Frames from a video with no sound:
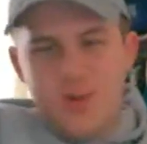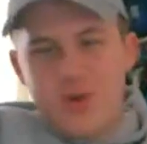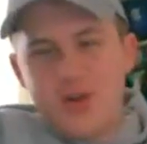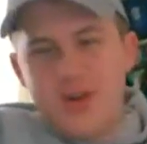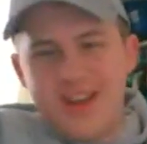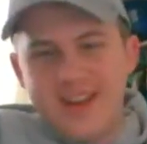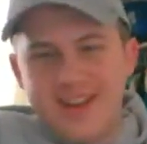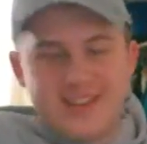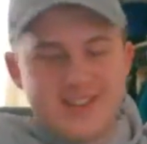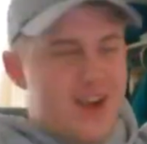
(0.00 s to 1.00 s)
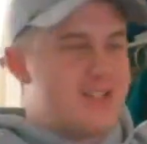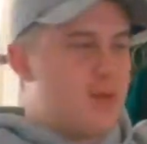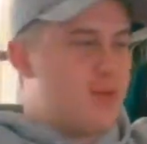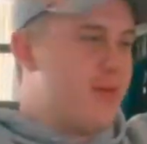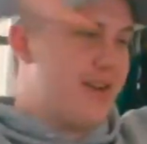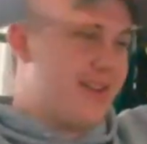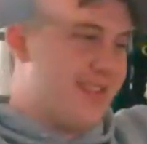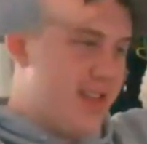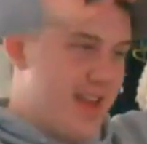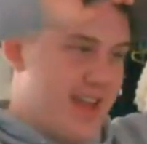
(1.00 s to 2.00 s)
we're doing it. Sorry, still promoting the
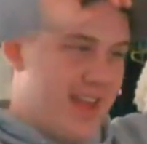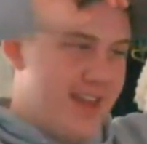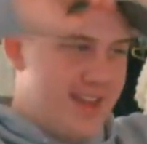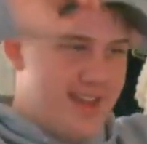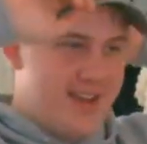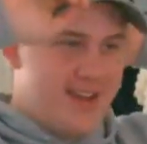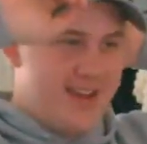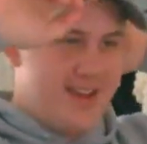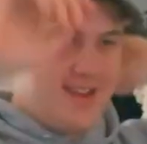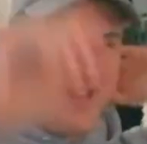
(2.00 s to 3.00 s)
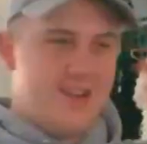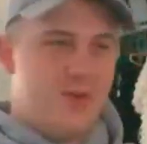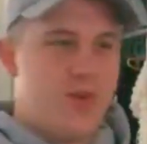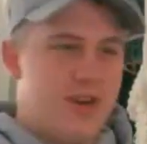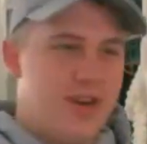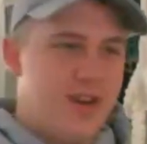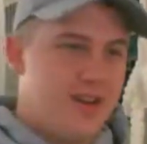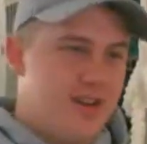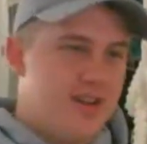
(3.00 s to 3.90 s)
thing. We're